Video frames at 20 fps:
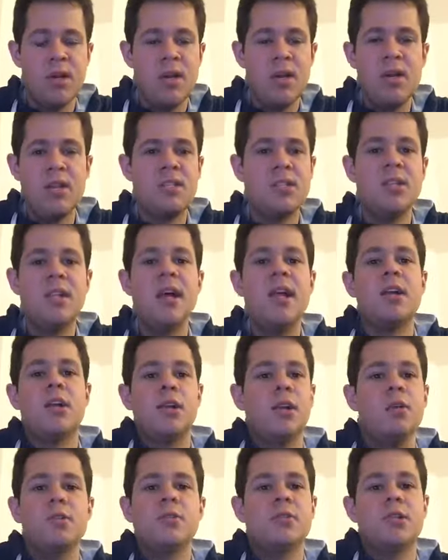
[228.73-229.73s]
he still had
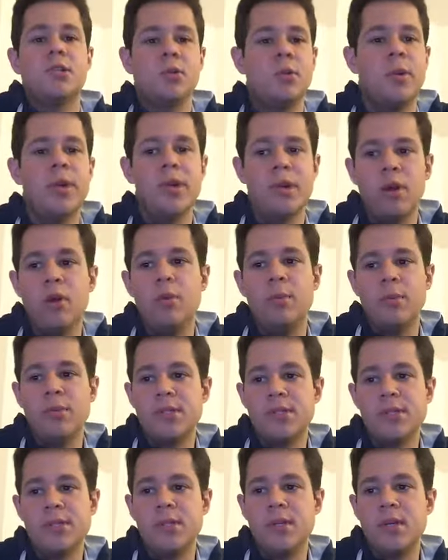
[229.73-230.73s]
close to 20
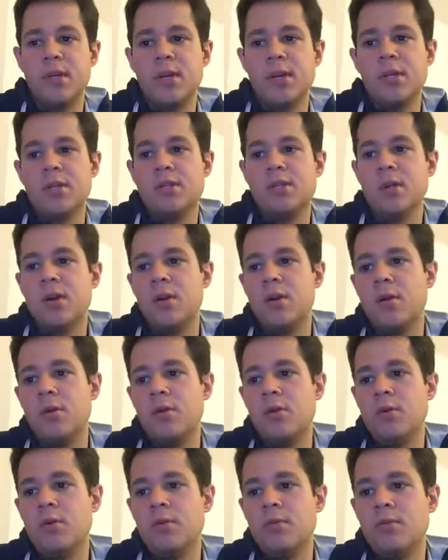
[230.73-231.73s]
homers.
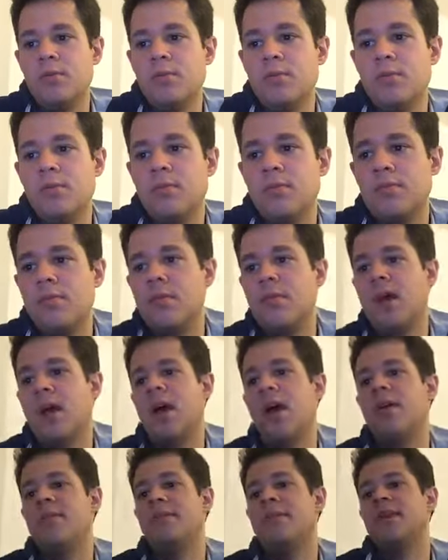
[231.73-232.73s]
So
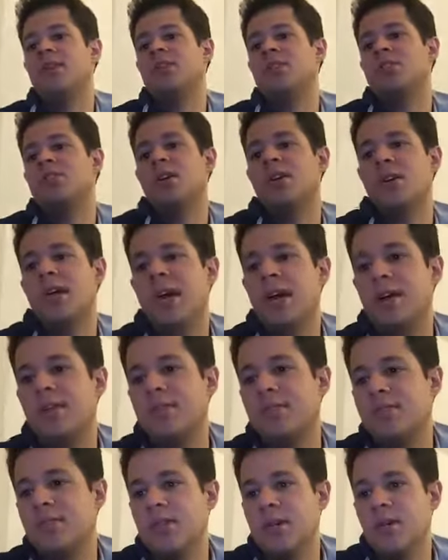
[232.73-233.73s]
how things shook out.
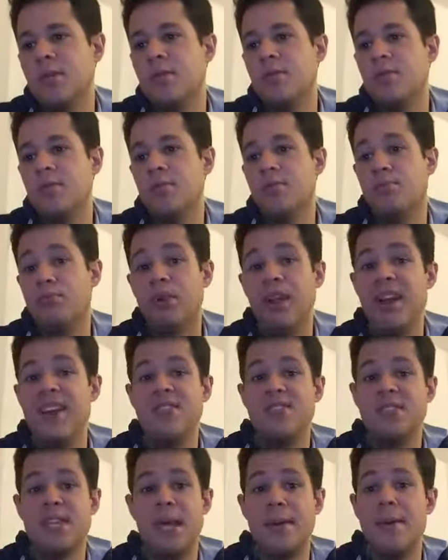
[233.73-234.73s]
So
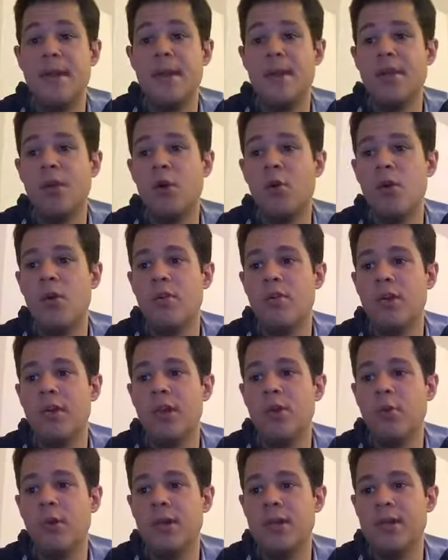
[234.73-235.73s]
Braves came out of nowhere, really
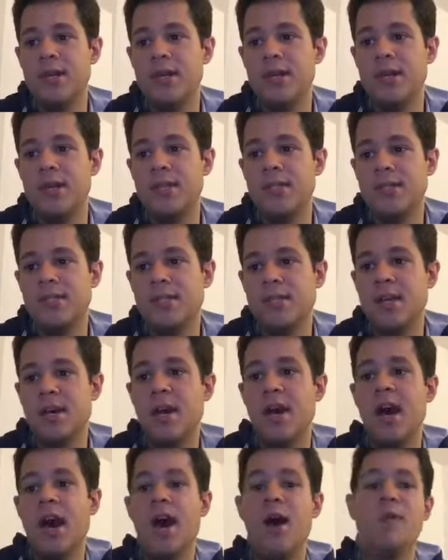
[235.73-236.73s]
won the East.
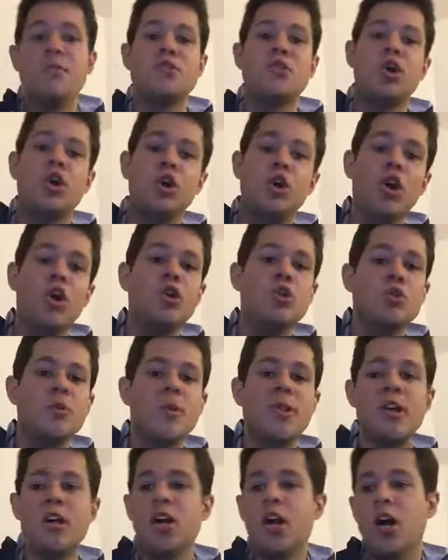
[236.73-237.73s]
I was close
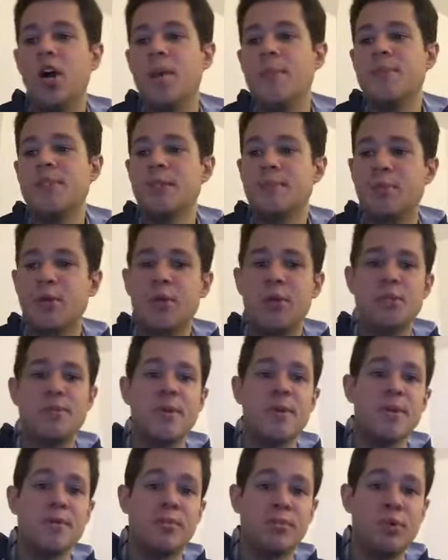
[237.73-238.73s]
with the Cubs and the Brewers,
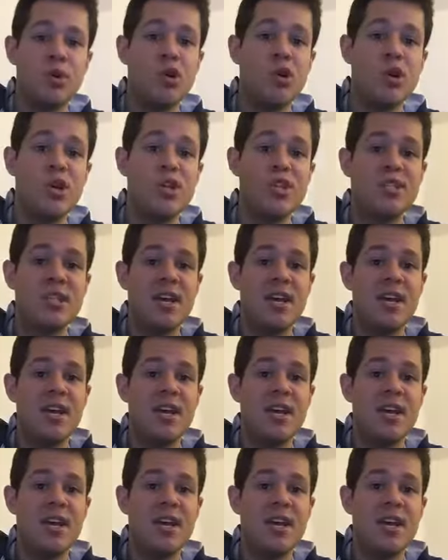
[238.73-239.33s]
but the Brewers